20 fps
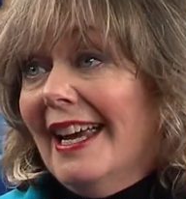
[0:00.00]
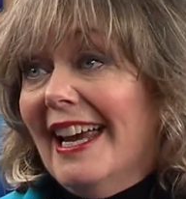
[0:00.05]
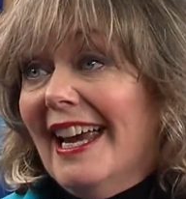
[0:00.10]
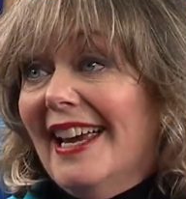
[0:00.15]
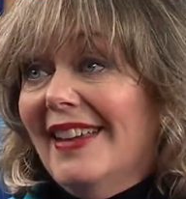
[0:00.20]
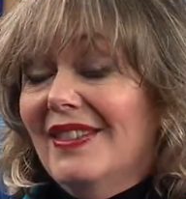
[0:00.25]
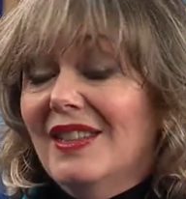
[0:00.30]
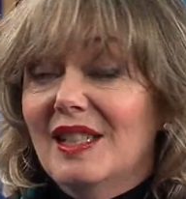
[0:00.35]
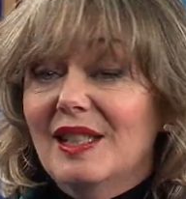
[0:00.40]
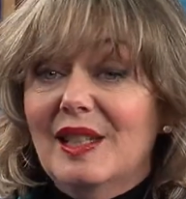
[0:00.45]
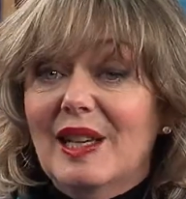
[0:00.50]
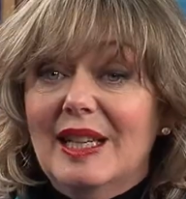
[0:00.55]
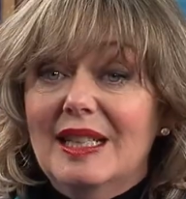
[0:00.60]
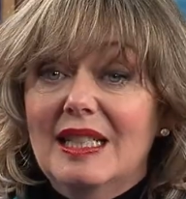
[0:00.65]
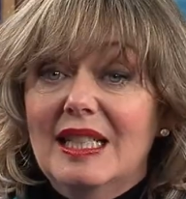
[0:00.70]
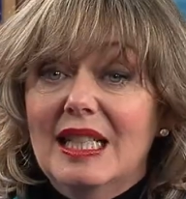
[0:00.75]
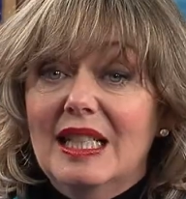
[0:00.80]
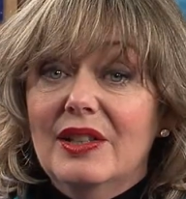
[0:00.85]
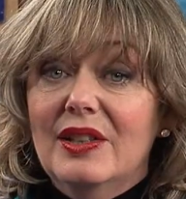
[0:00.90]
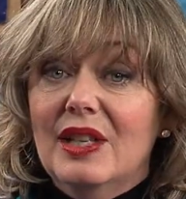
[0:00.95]
And this
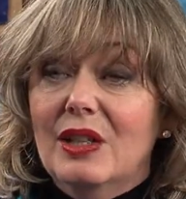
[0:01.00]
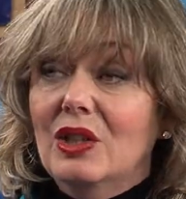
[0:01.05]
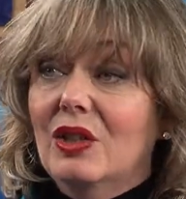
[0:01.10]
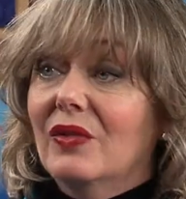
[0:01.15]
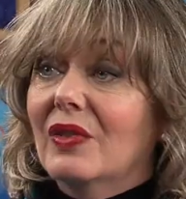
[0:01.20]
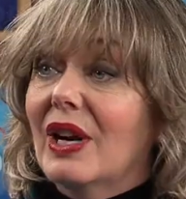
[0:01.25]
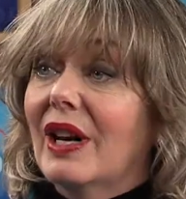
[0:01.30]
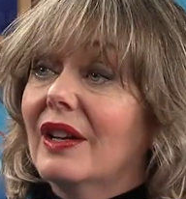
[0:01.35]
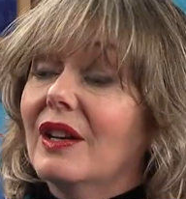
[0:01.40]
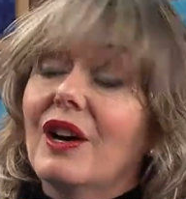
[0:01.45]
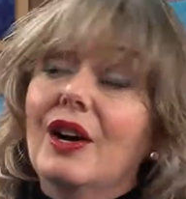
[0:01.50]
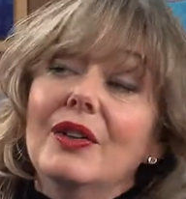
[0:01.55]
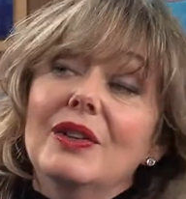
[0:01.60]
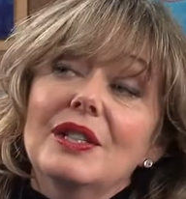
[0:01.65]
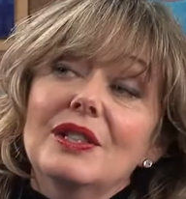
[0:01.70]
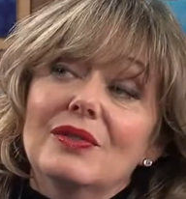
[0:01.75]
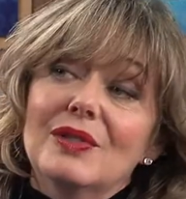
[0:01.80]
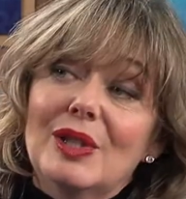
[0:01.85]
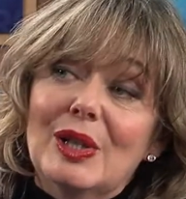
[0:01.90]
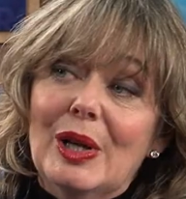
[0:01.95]
idea that you've got all
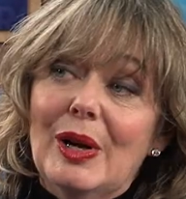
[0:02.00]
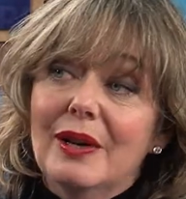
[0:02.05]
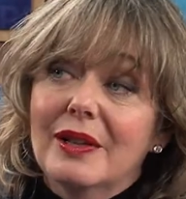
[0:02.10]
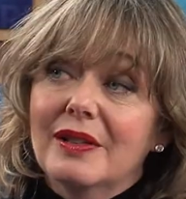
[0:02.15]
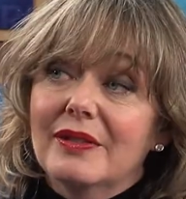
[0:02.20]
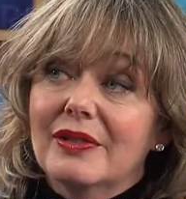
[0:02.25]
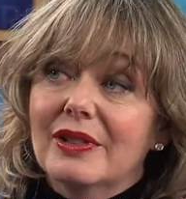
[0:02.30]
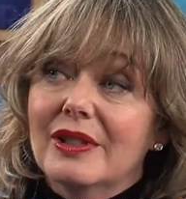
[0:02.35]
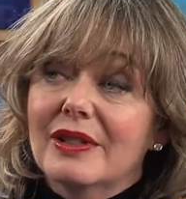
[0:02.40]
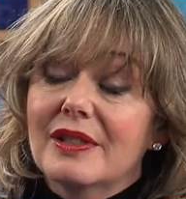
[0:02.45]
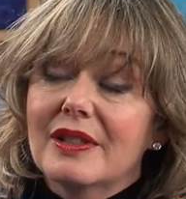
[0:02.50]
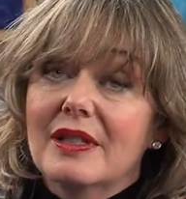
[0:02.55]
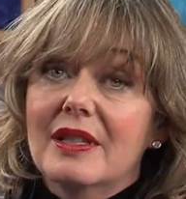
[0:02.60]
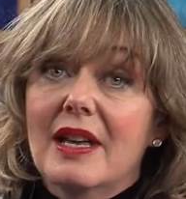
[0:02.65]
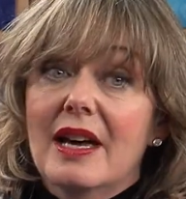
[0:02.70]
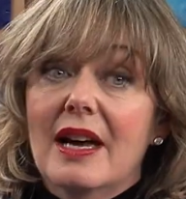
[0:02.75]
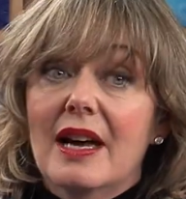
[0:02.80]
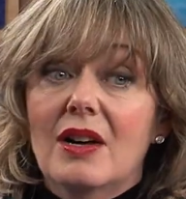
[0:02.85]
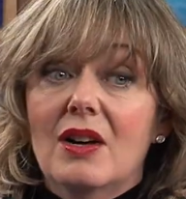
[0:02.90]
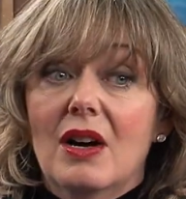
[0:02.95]
these photographers
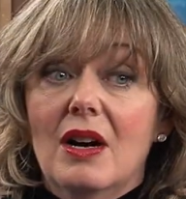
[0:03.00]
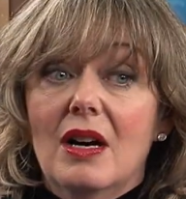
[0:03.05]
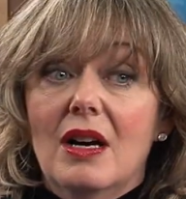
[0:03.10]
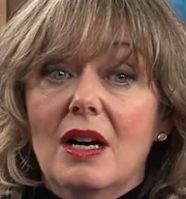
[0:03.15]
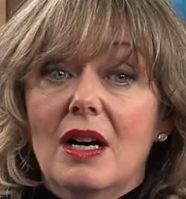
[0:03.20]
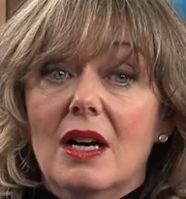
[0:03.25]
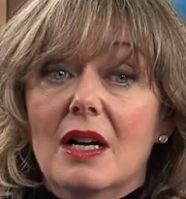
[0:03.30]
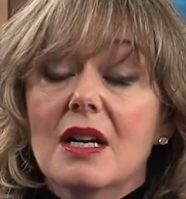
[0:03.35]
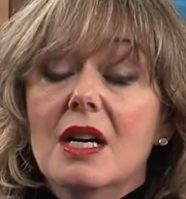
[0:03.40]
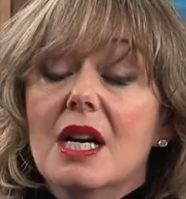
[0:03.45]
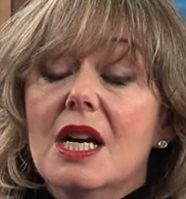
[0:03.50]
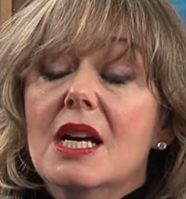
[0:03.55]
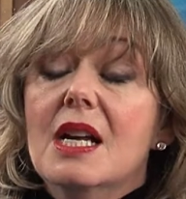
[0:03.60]
that are